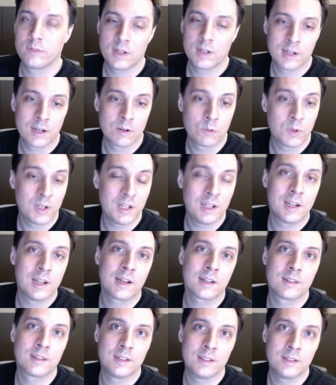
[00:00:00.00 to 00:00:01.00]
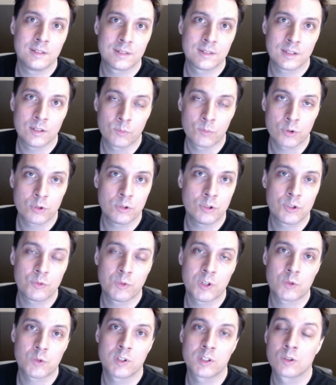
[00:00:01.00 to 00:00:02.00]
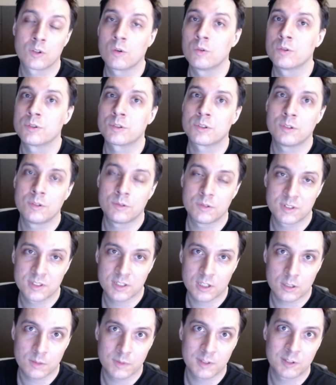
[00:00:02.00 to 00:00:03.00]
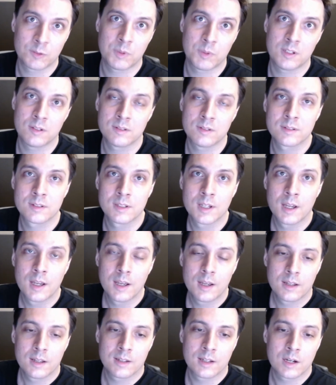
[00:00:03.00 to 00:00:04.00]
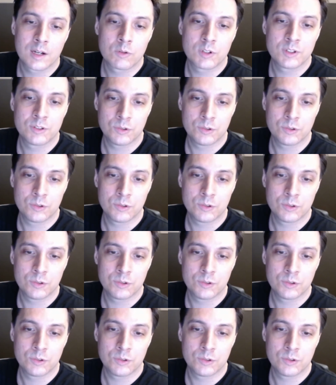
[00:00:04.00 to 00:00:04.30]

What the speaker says: And I really liked this approach, which was closer to a startup experience that I was